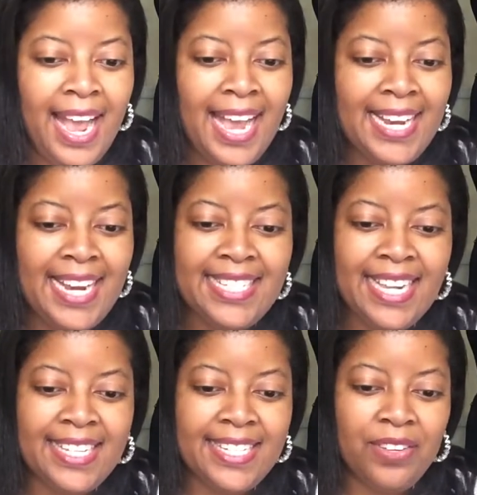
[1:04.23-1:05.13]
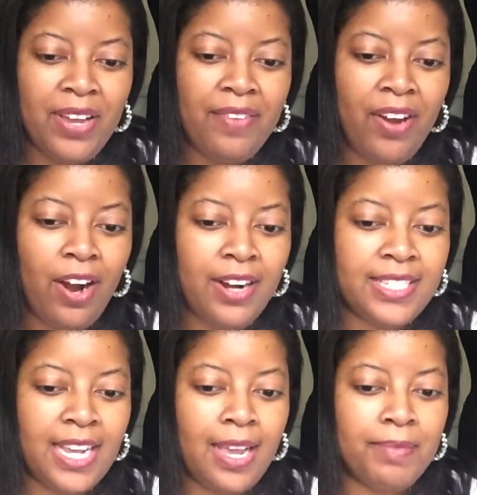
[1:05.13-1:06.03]
I guess I still have a
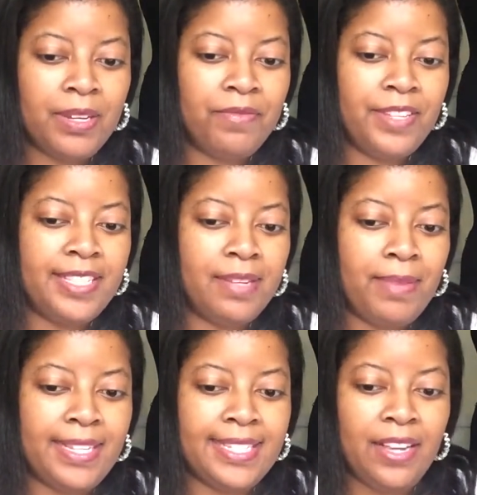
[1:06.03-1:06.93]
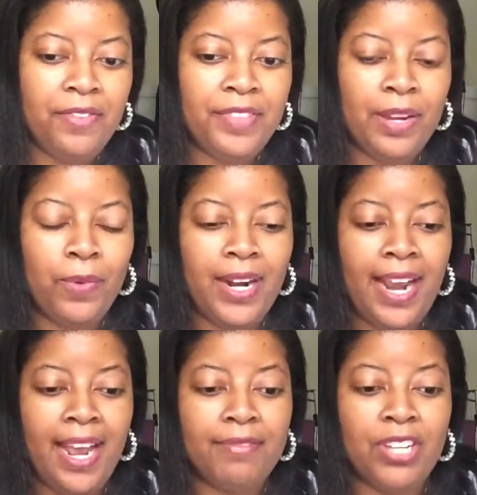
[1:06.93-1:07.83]
hard time convincing myself that what I
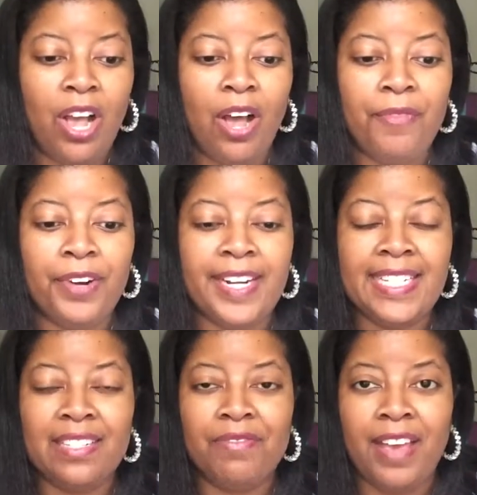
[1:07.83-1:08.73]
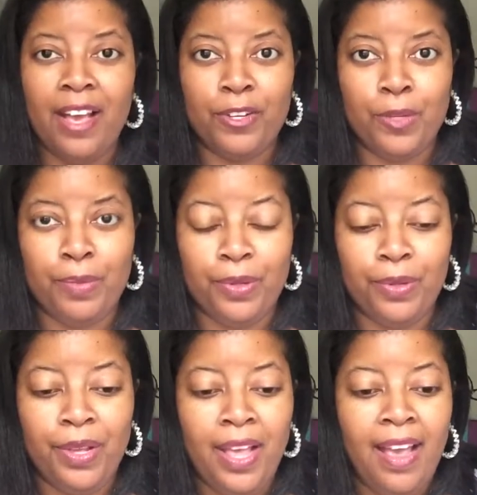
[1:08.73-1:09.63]
have to offer is
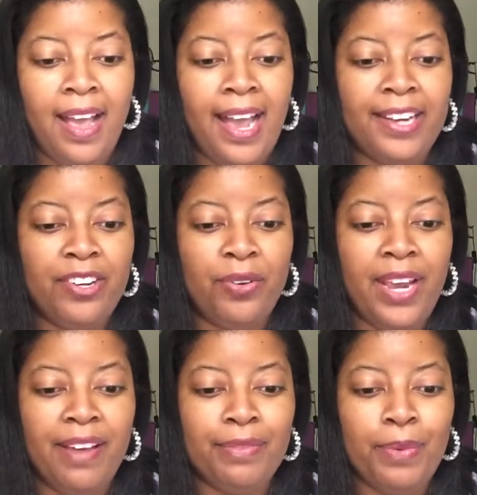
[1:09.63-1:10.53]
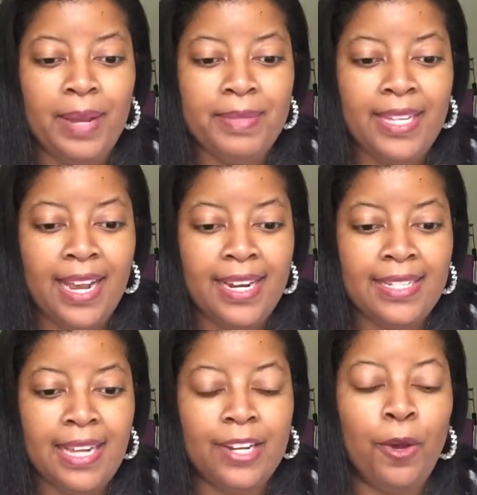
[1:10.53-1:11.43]
valuable. I don't have
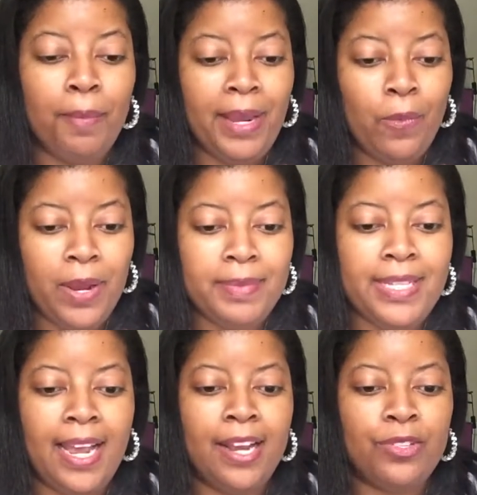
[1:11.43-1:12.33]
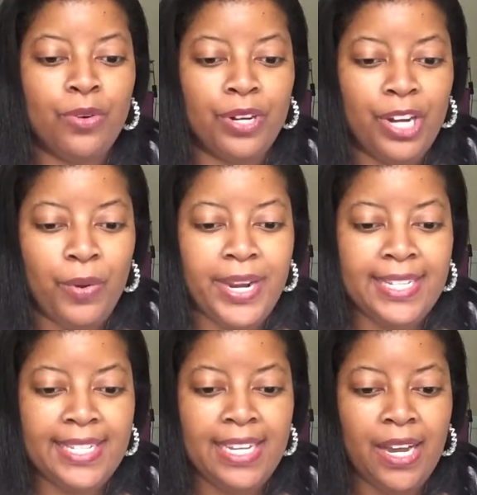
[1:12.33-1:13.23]
websites. I don't make websites or no
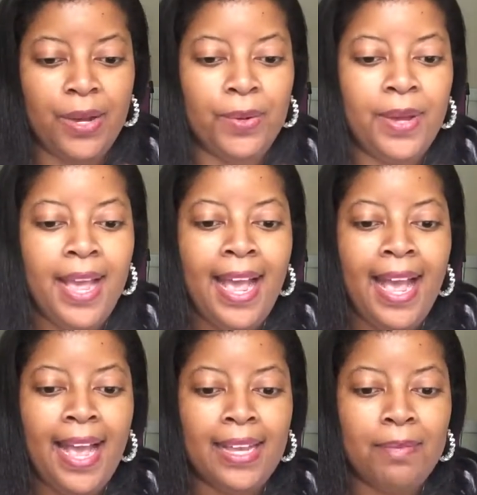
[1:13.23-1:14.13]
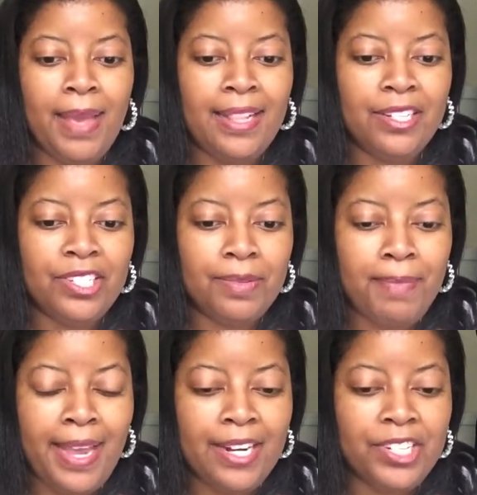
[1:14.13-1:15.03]
SEO. I can
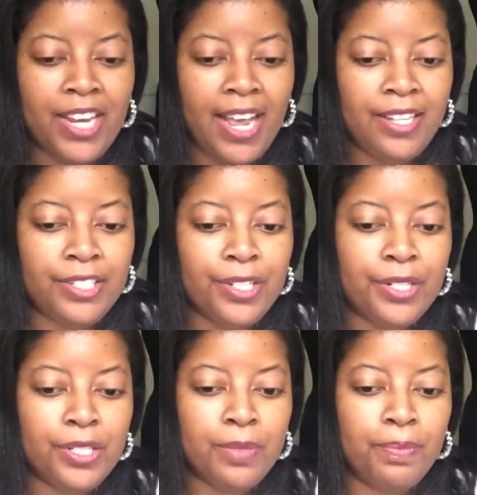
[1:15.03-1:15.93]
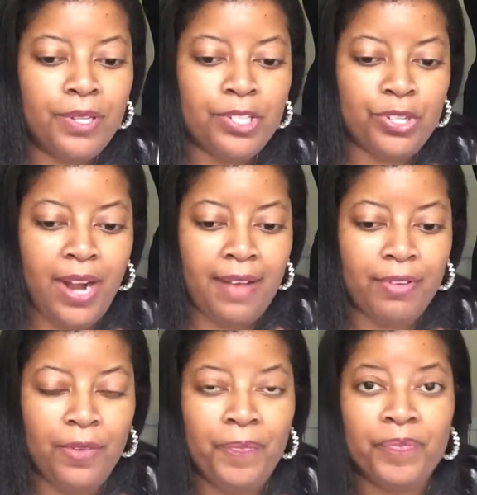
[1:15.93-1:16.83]
manage calendars, book
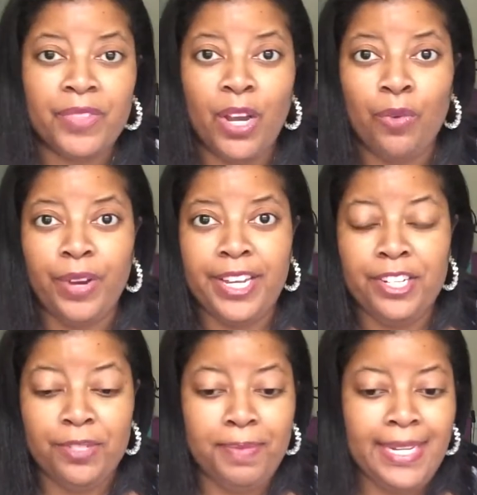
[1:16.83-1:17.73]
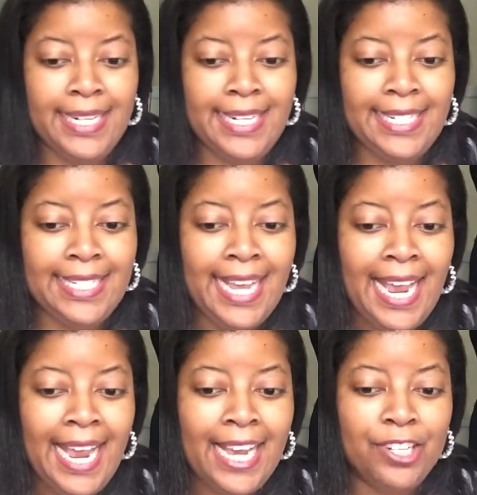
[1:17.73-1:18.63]
travel, arrange meetings,
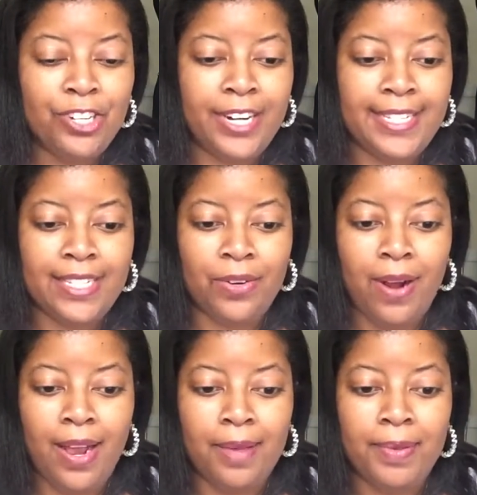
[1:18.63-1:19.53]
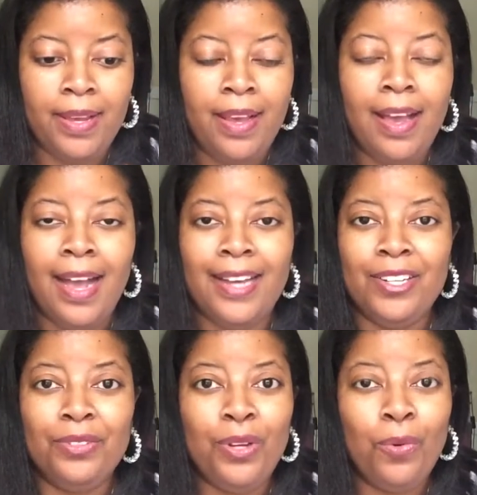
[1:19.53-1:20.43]
and transcribe. I
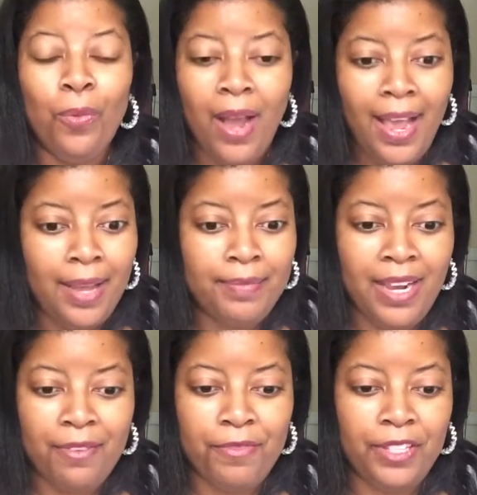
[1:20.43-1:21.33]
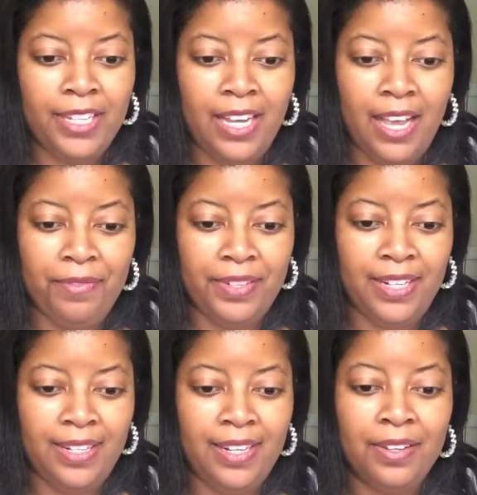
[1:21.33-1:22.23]
don't know why I'm not feeling
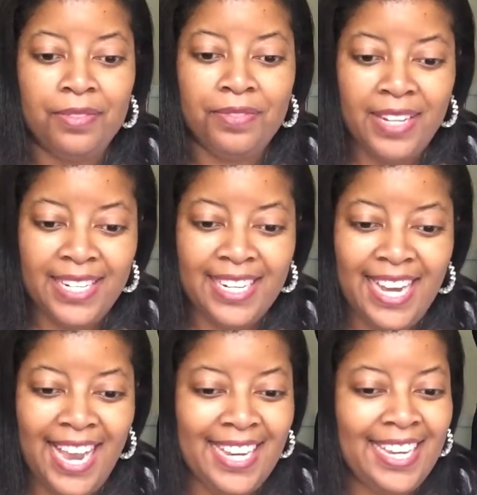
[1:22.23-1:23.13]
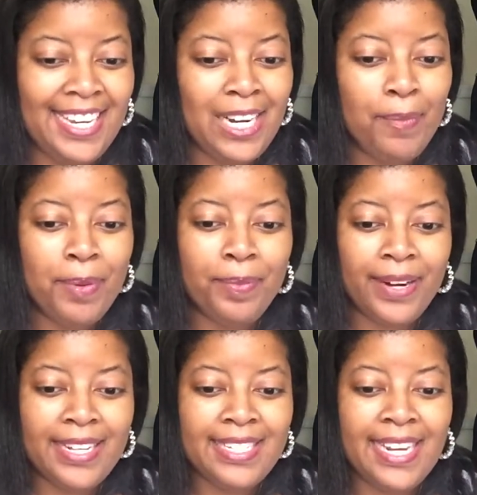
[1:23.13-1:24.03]
confident. Funny, I can get up and
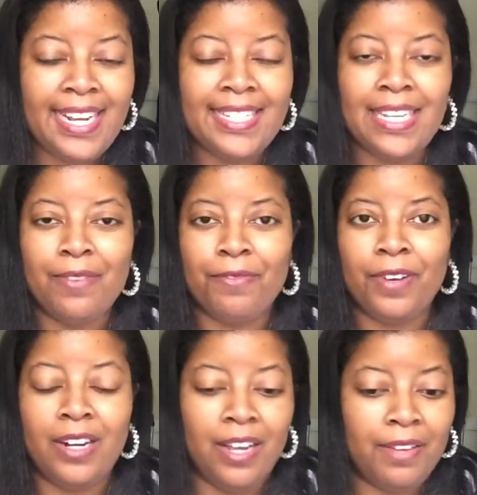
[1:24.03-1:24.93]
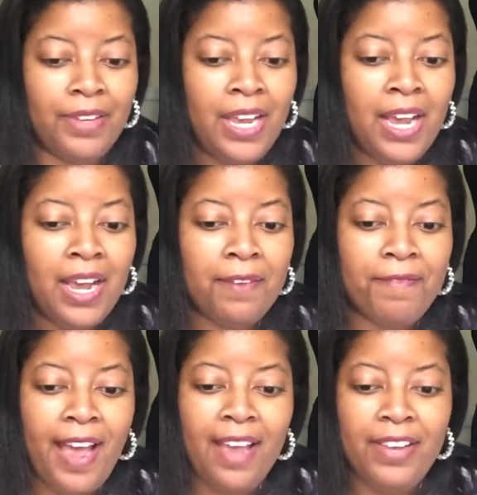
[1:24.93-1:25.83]
praise dance in front of a
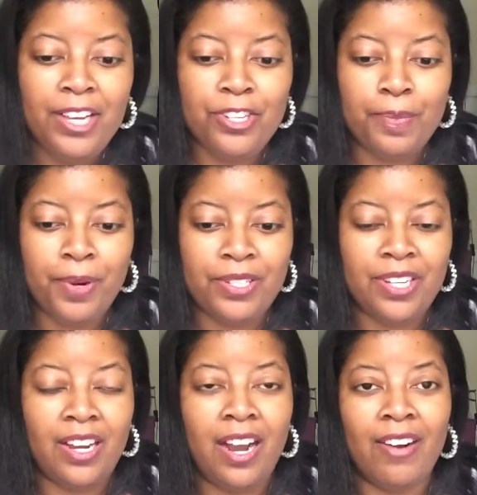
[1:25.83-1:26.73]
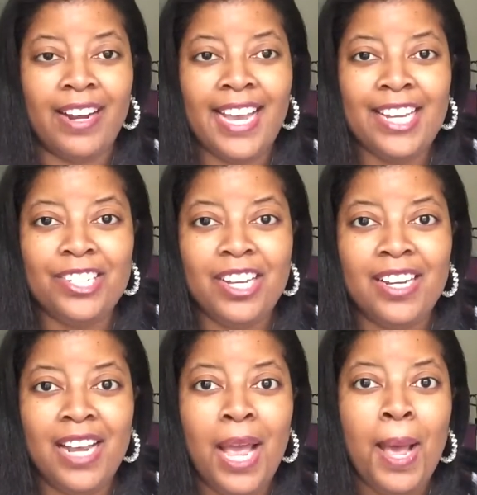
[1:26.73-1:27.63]
500-person
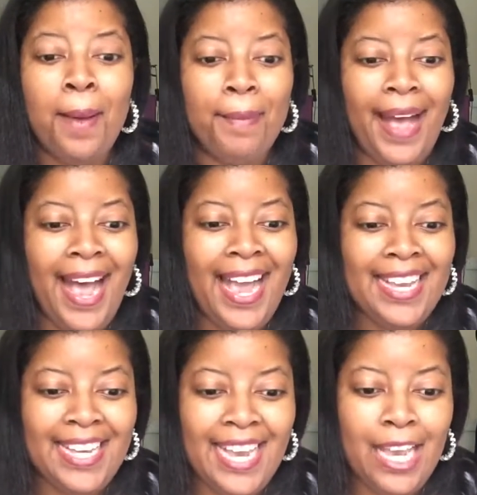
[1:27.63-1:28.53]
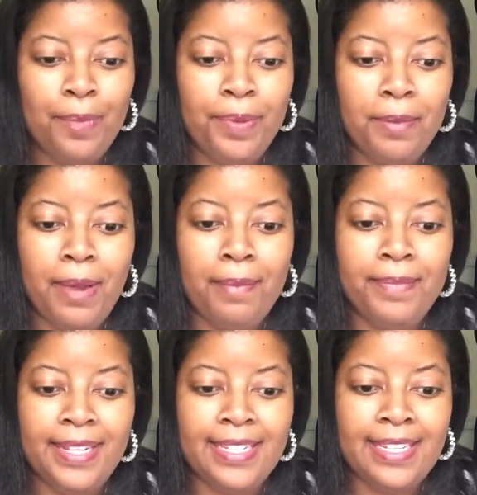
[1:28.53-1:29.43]
congregation, but I can't put my
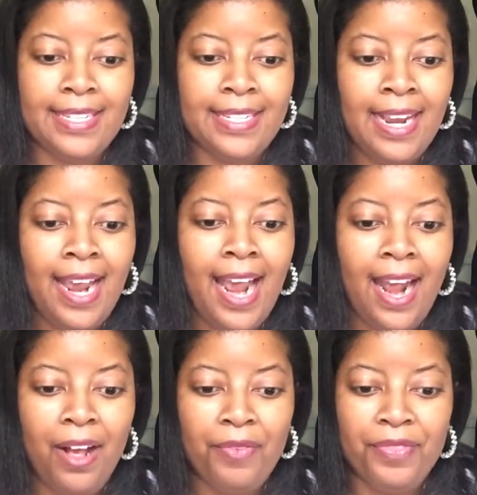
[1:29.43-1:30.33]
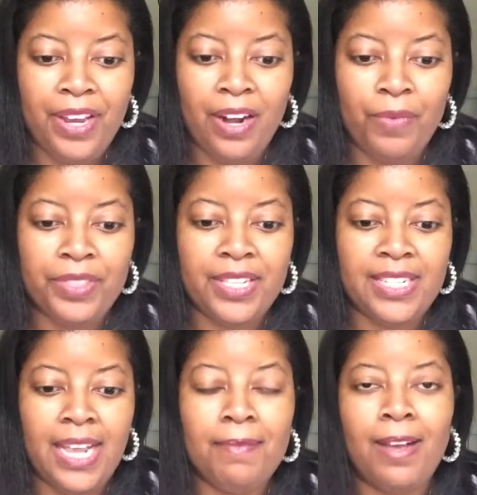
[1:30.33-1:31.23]
business out there with the
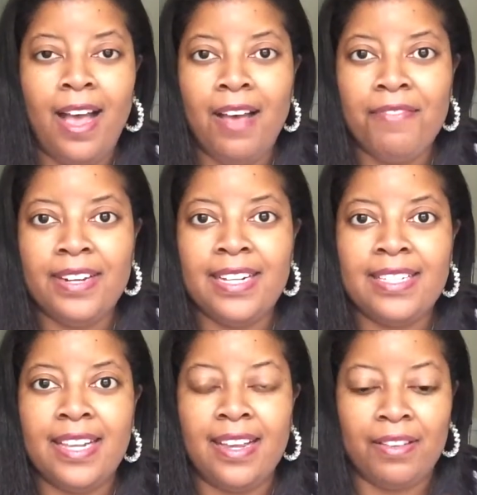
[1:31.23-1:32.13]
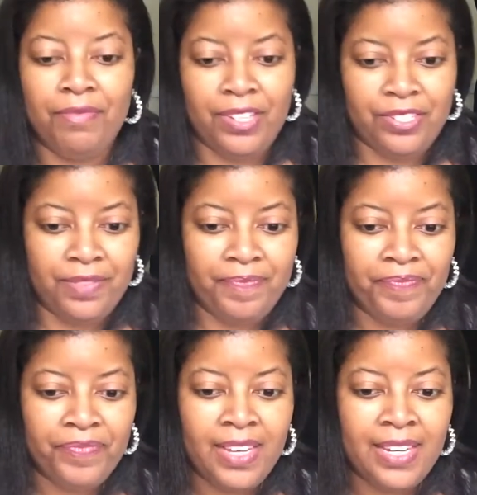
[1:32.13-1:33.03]
same confidence and conviction.
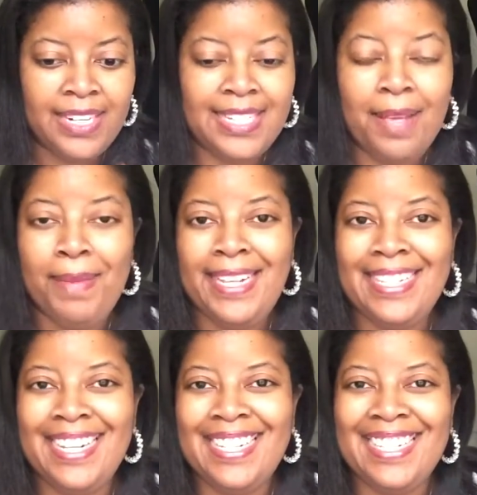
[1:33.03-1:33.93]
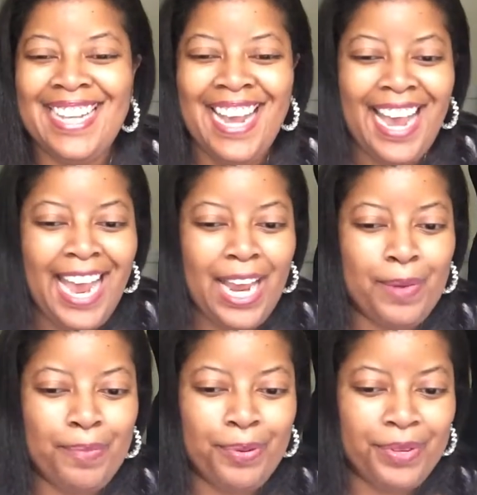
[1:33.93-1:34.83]
Does that make sense? I
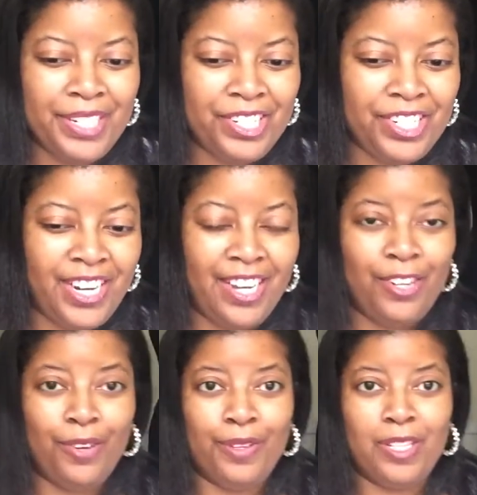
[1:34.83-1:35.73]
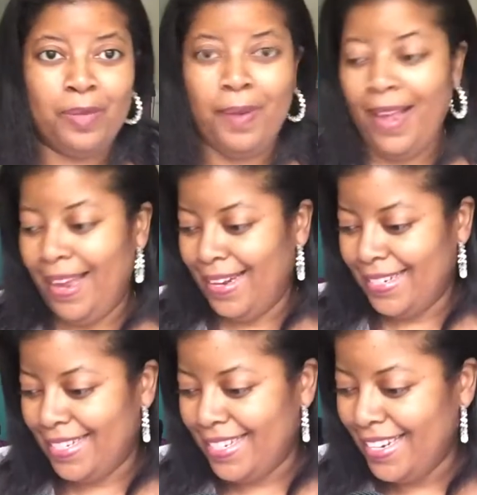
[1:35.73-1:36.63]
appreciate your
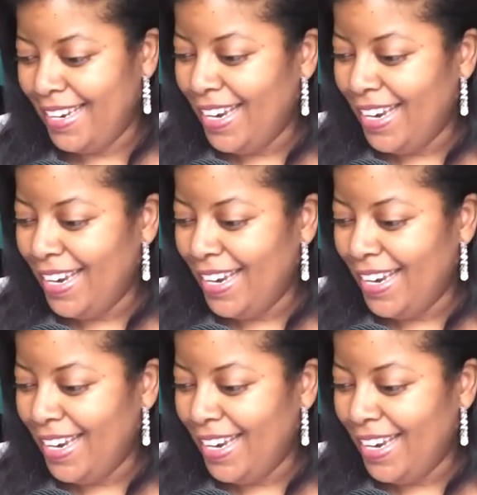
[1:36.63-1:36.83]
response.